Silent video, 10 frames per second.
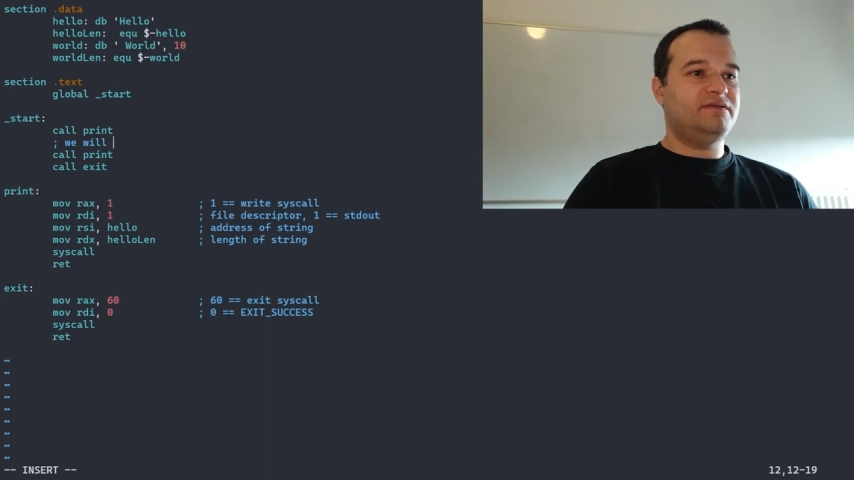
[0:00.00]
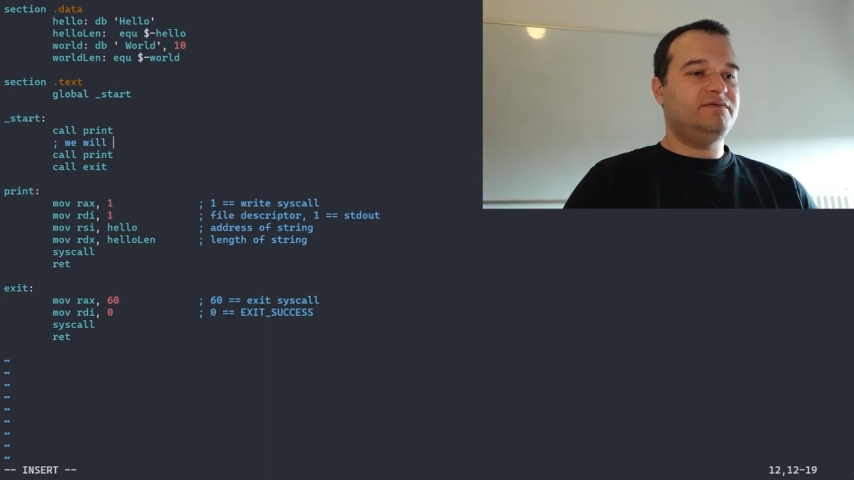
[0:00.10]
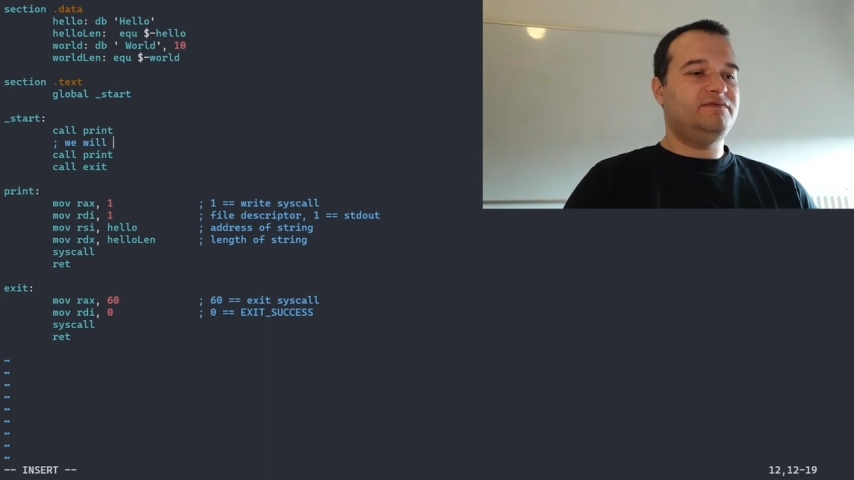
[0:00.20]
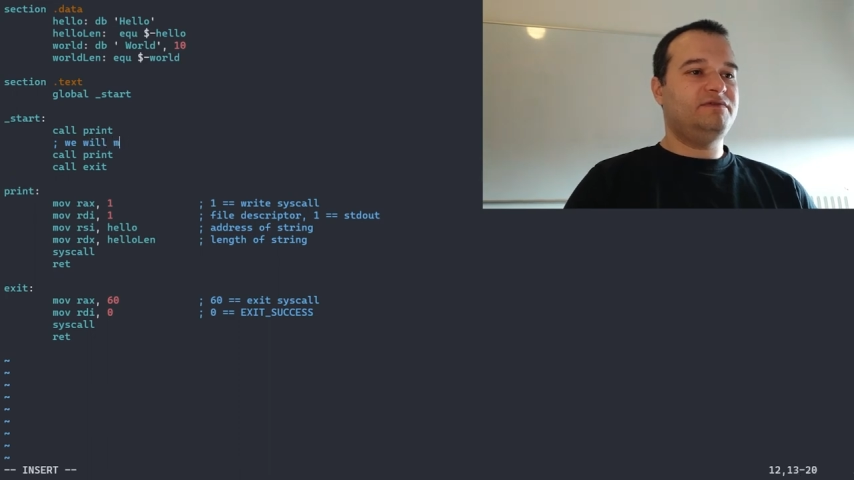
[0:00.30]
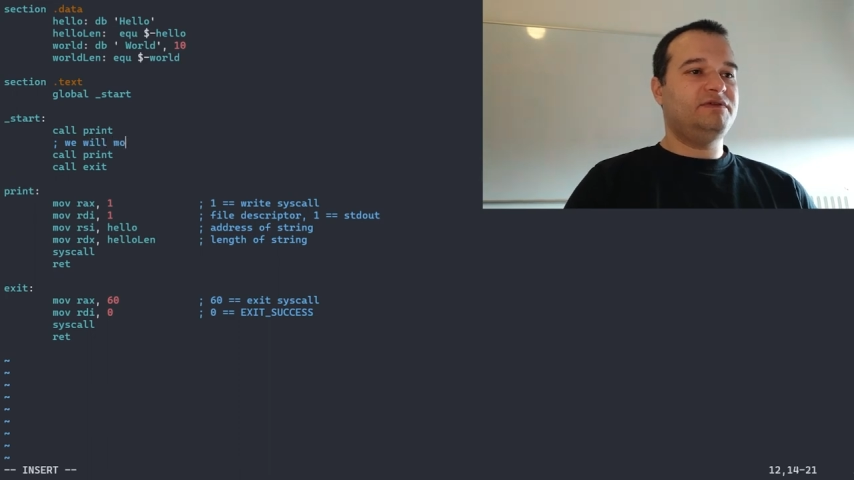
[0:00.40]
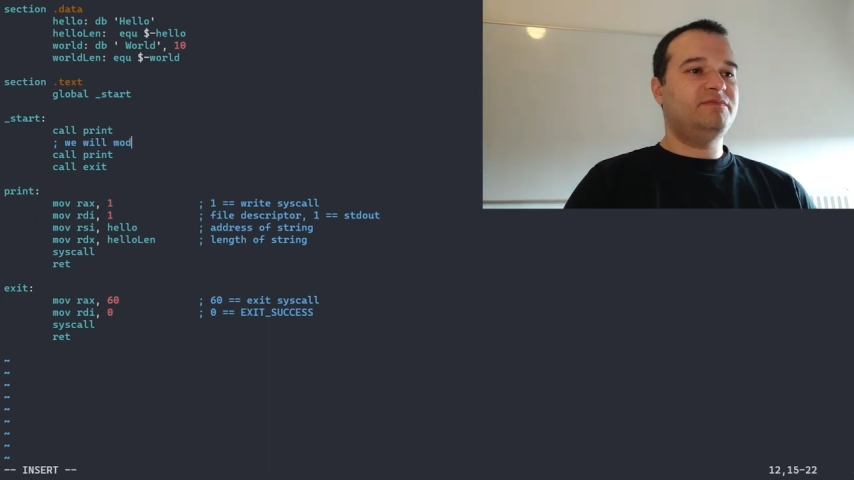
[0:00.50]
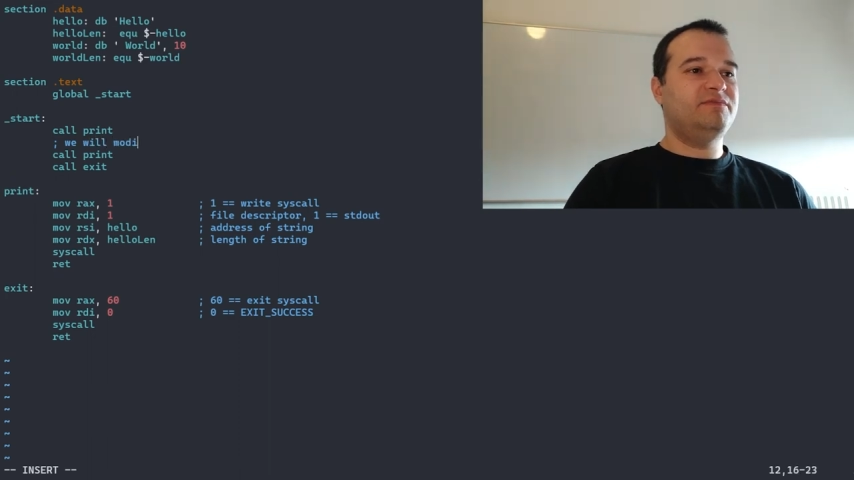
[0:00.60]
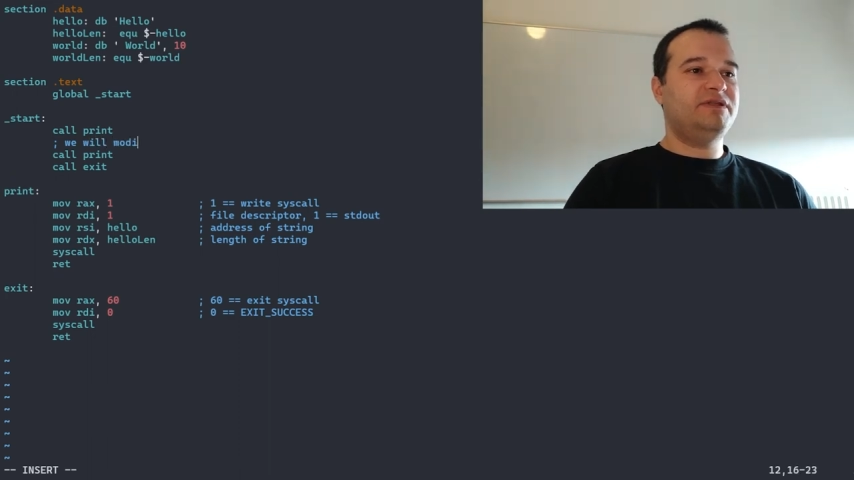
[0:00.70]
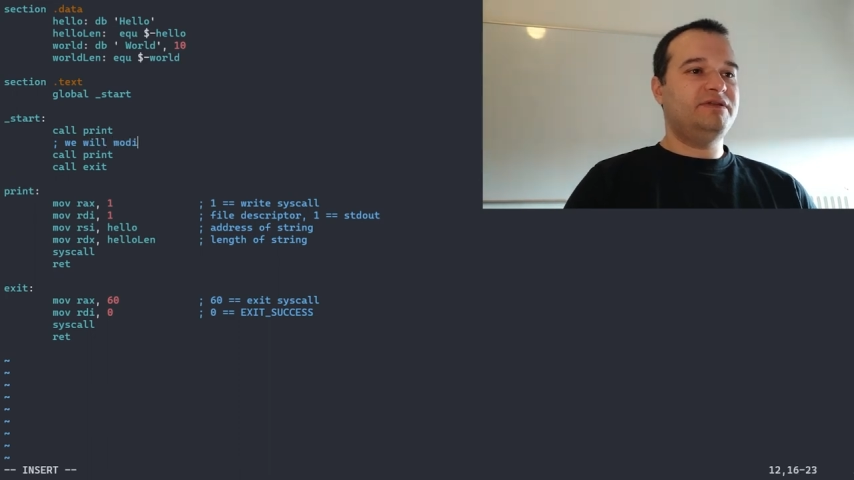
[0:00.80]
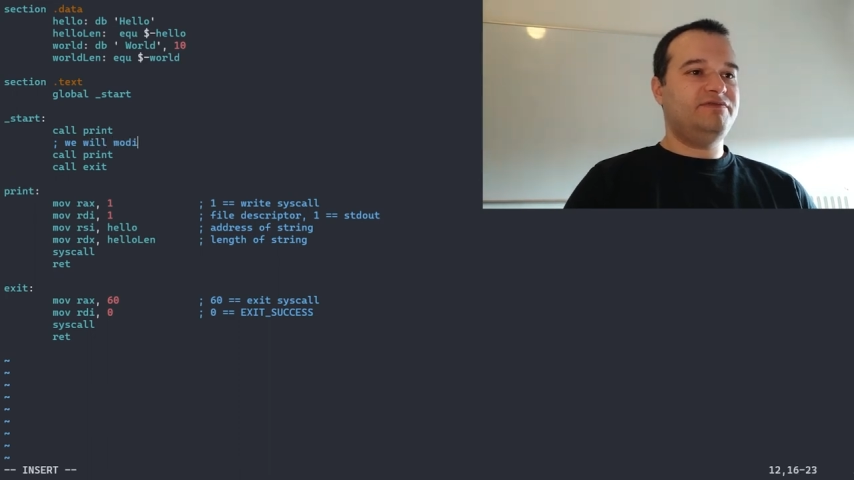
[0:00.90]
we will
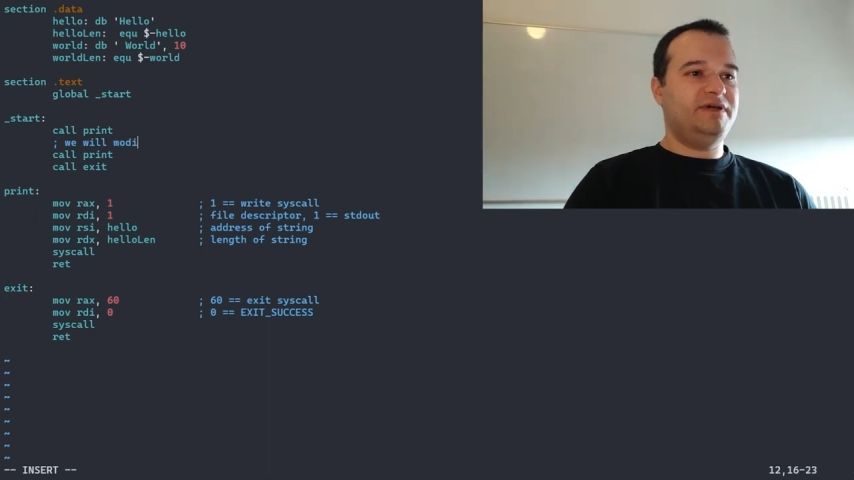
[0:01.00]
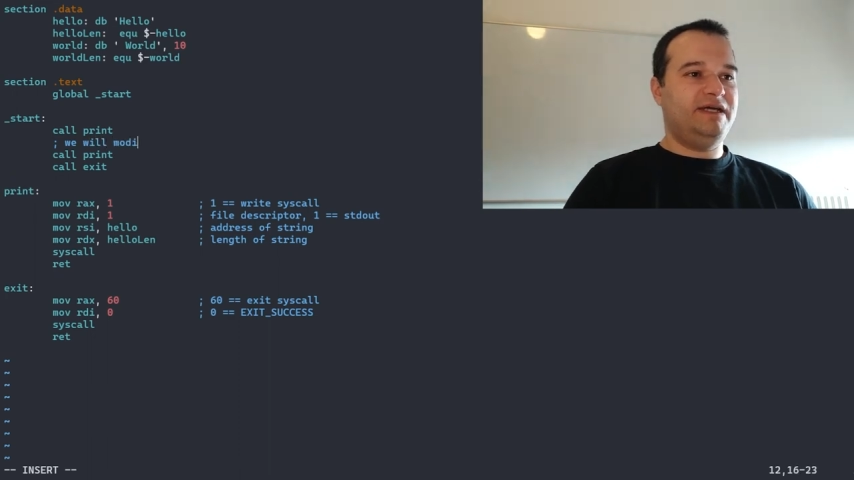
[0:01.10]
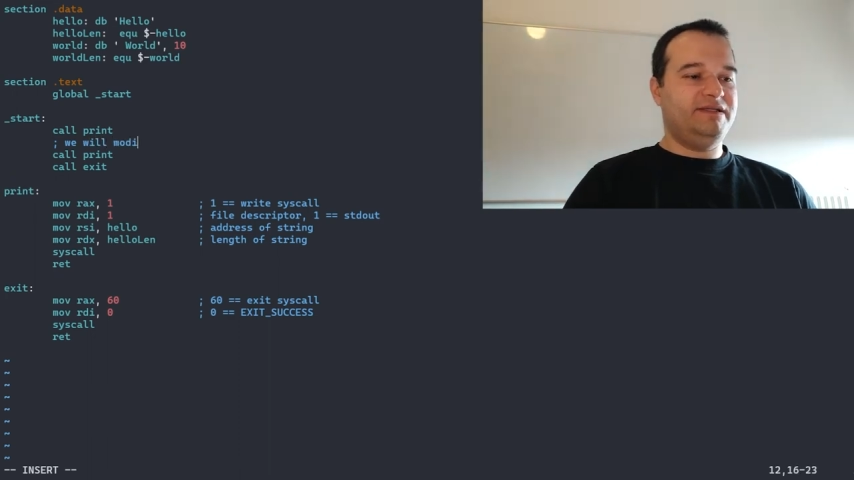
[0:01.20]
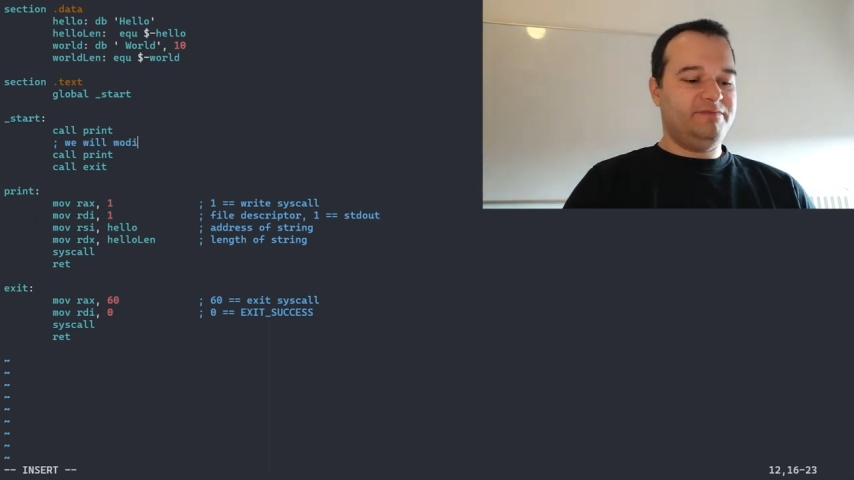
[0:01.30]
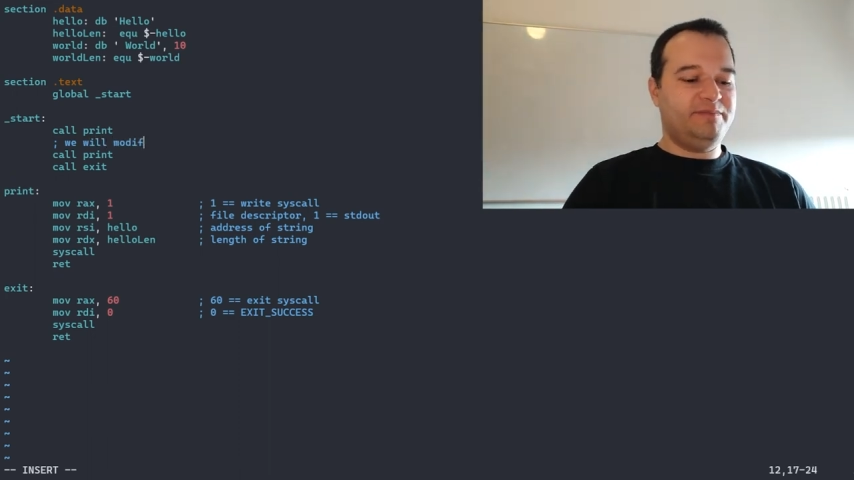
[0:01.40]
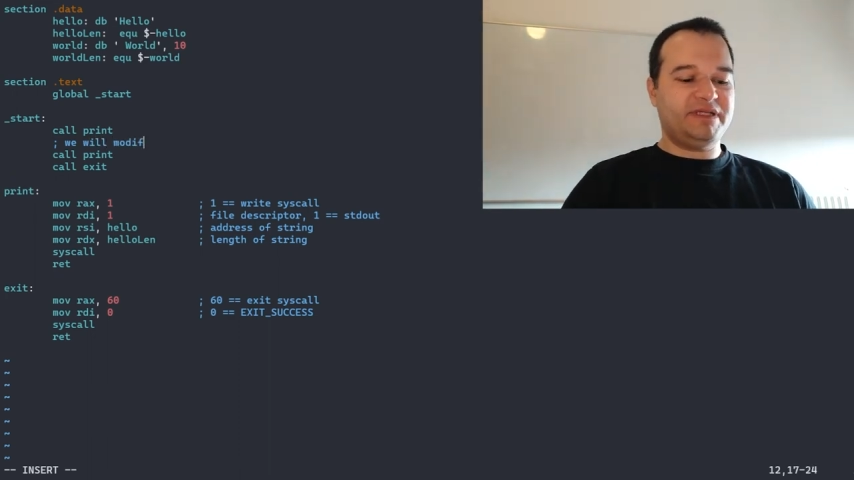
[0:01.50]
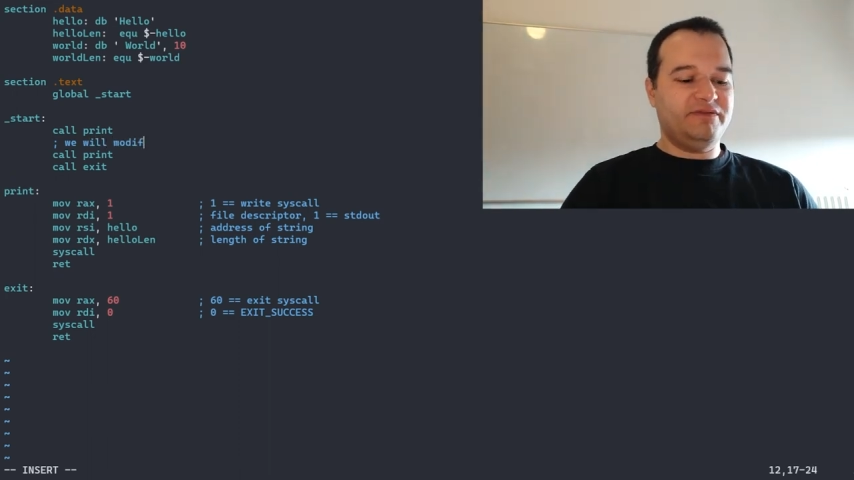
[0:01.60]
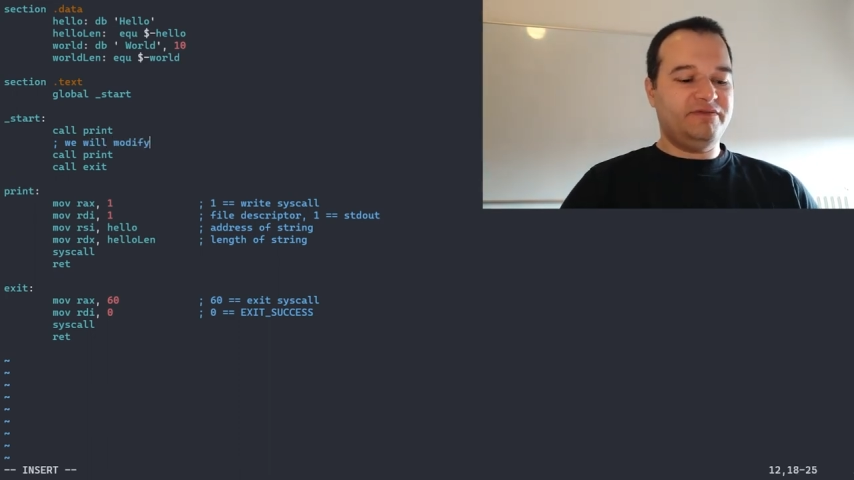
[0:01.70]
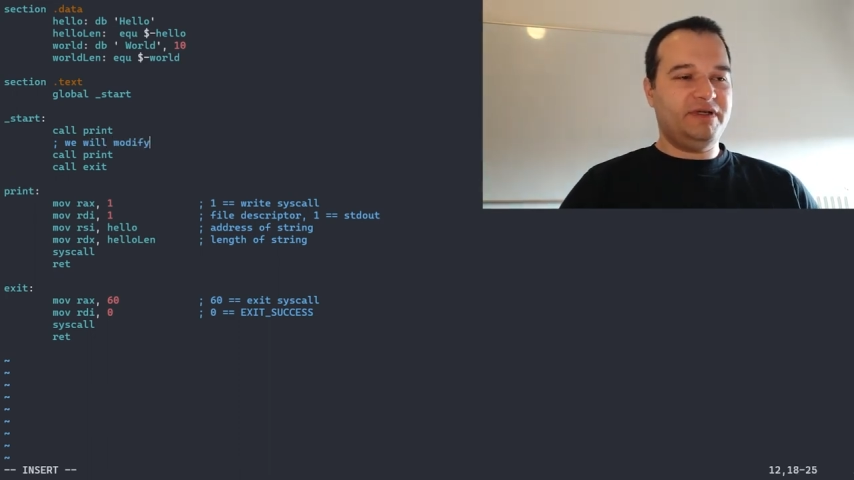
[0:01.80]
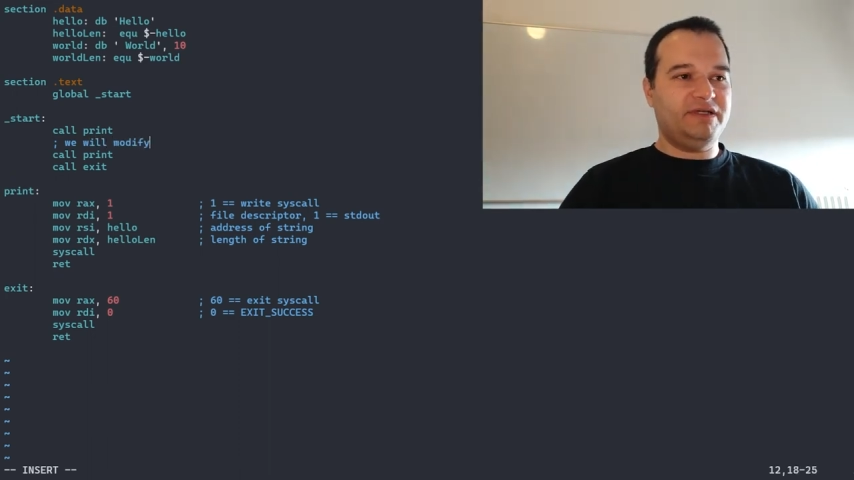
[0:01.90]
modify the print
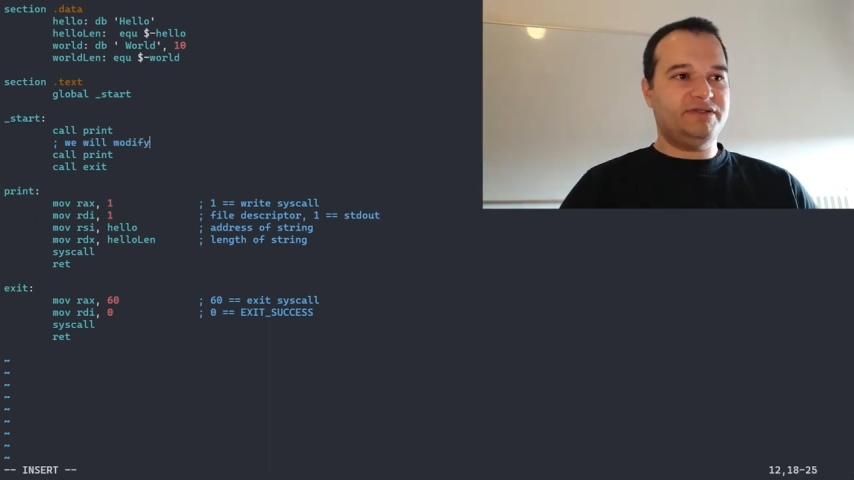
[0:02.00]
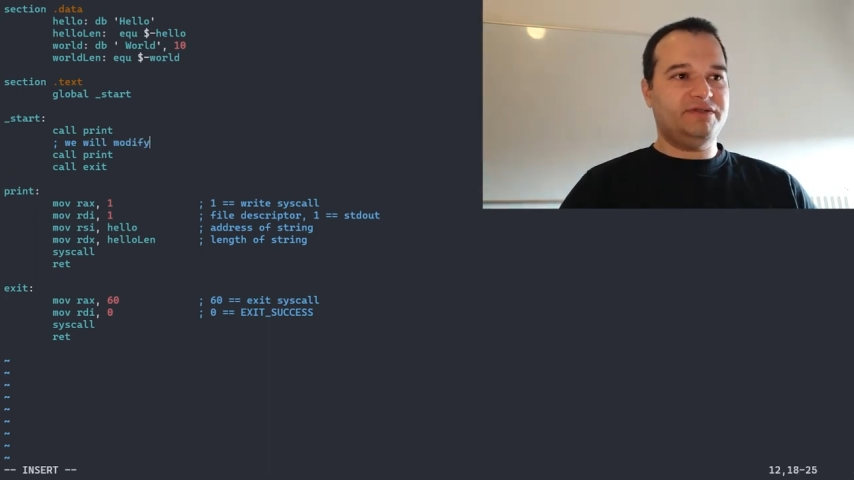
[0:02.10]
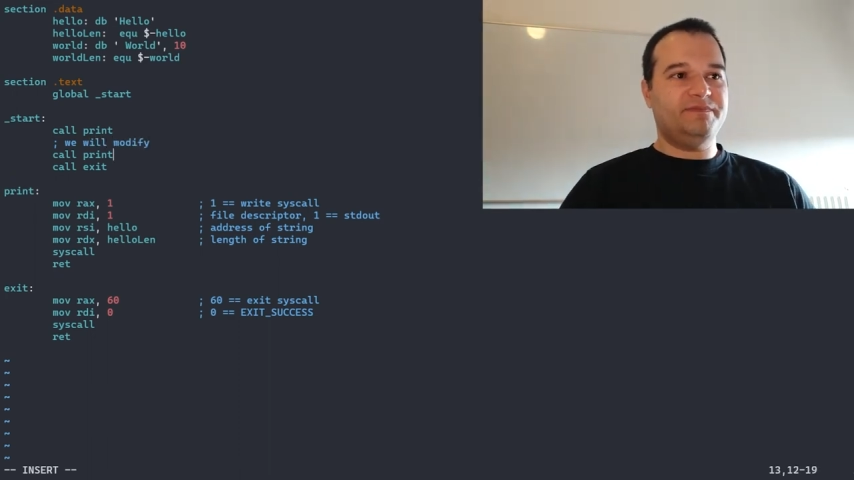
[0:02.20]
function.